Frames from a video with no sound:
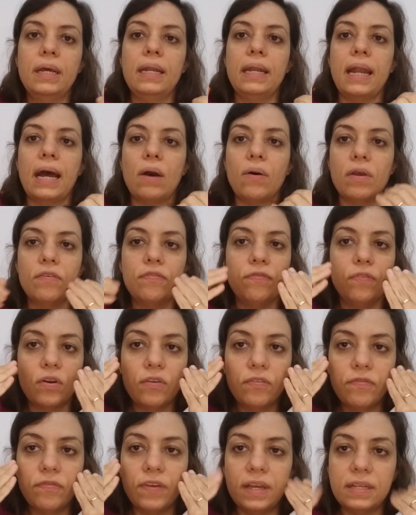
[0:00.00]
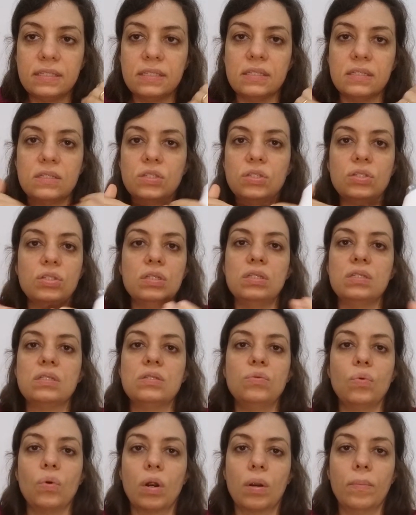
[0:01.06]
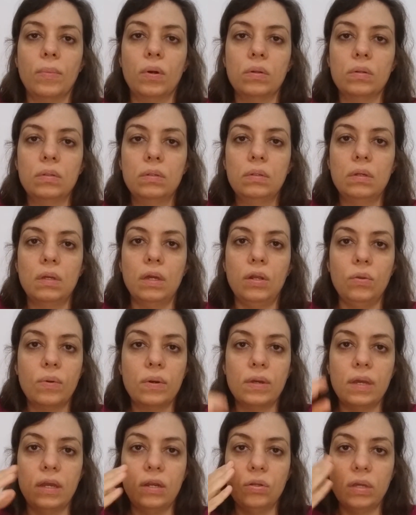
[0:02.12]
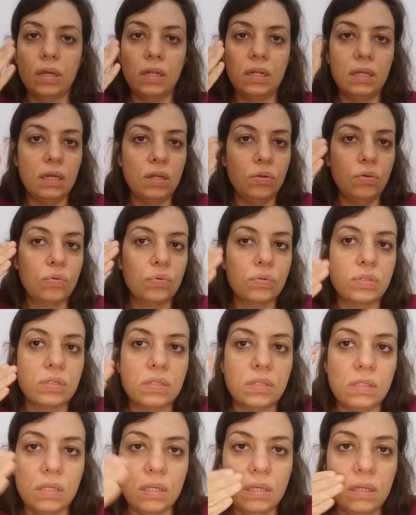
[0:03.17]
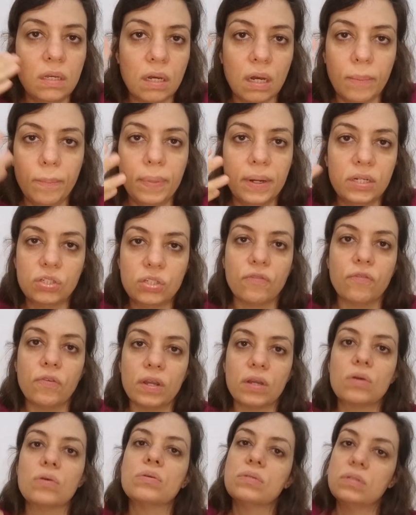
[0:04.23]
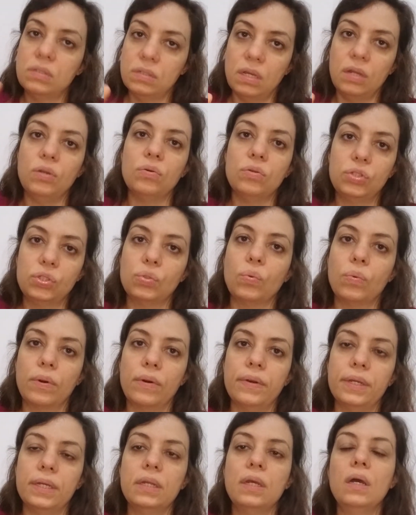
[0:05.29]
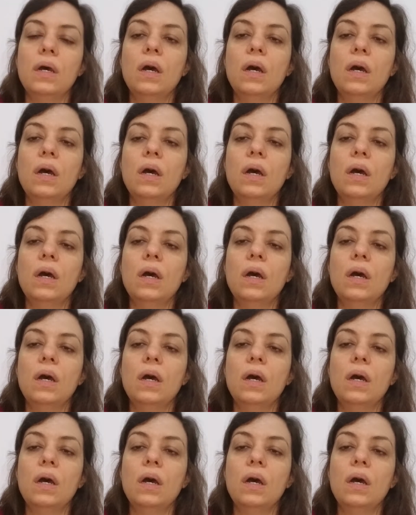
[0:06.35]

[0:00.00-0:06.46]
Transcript: Now, if your face is normal and you could see a bunch of wrinkles, then you should worry.